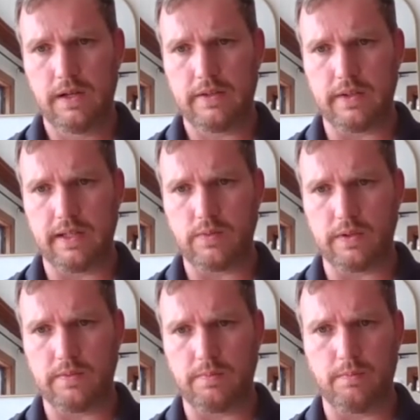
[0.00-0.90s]
And so that's
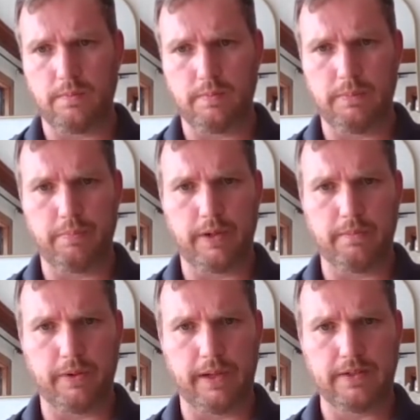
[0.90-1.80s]
what's been put
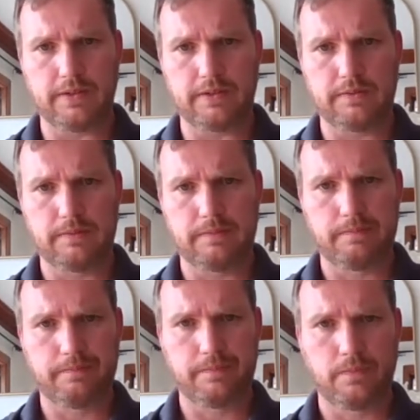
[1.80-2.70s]
in place.
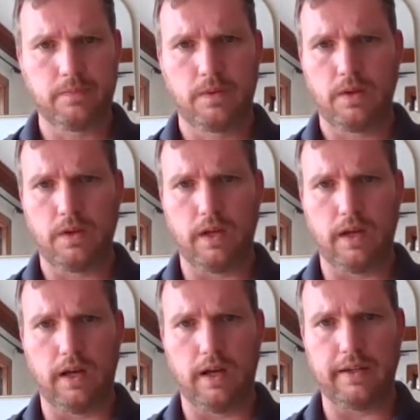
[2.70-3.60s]
You
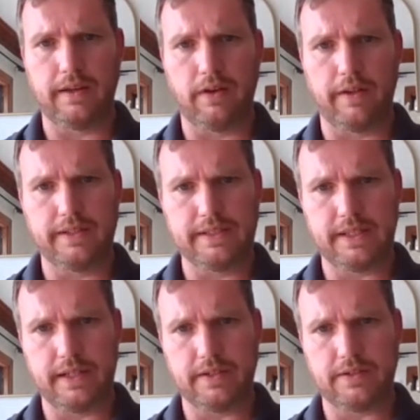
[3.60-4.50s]
have all the
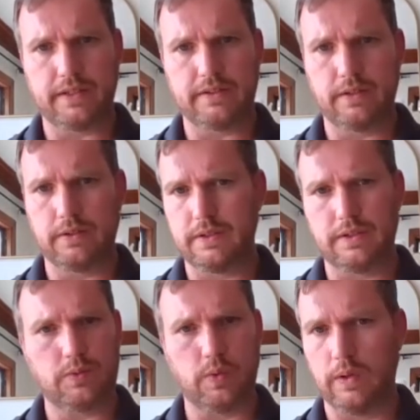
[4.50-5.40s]
details. You can go
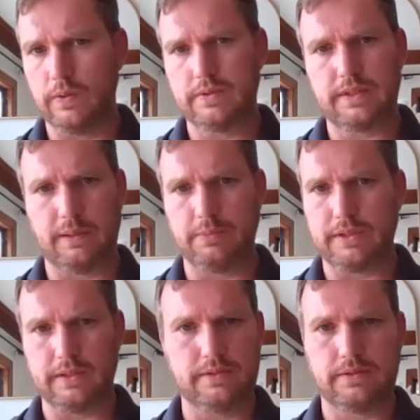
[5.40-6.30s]
to quotes,
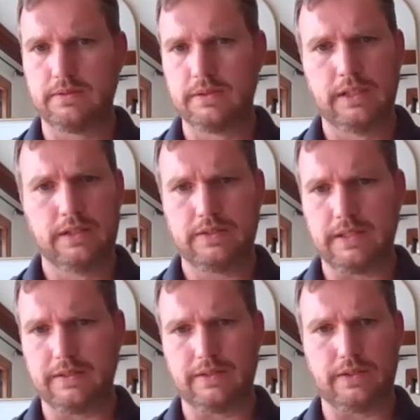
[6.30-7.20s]
timesheets,
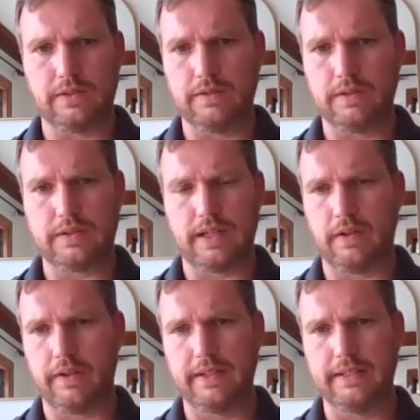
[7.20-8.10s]
sales and service, have
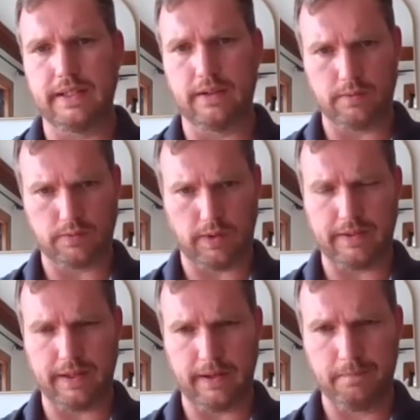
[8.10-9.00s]
all the details right
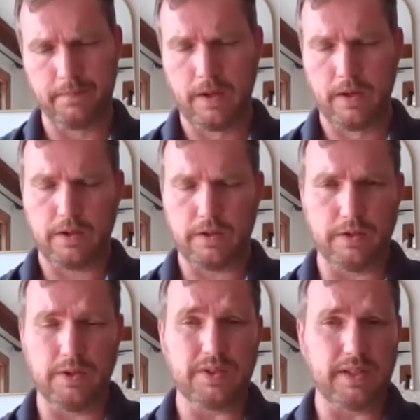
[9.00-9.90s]
there. Good
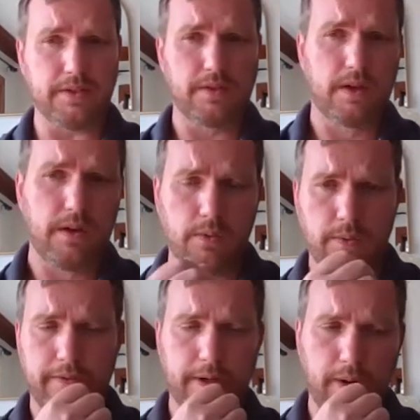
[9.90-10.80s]
news is,
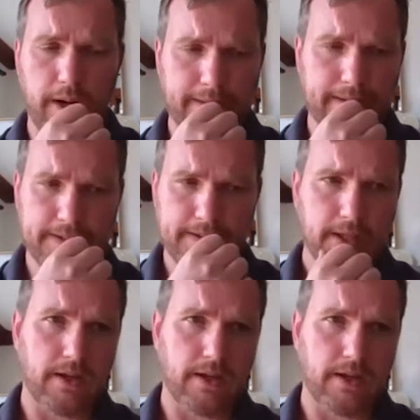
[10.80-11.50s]
whenever you're running this,